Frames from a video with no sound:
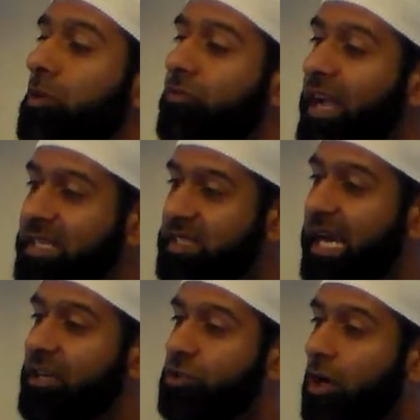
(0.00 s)
prevent
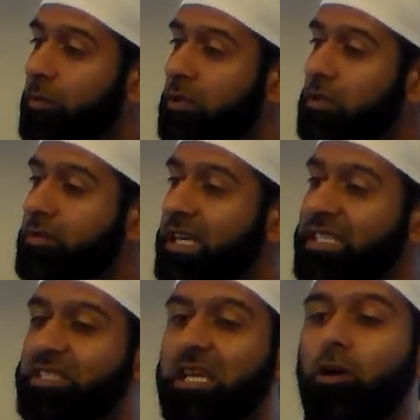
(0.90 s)
that trouble
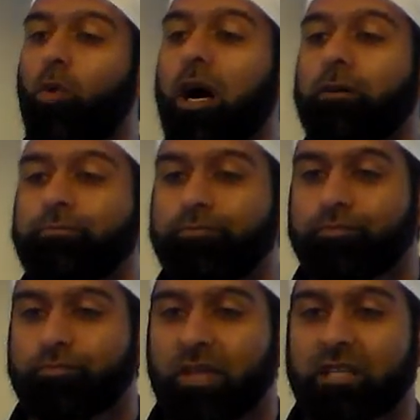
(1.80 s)
is taqwa.
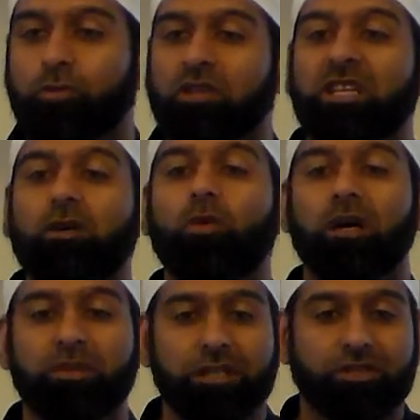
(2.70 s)
That's what
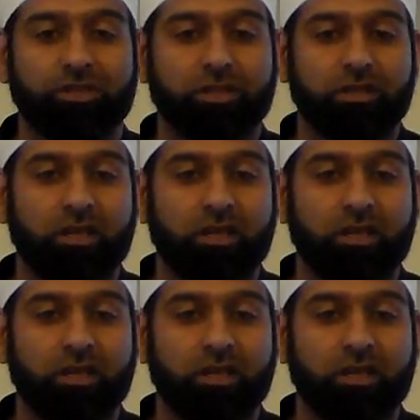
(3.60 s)
taqwa means.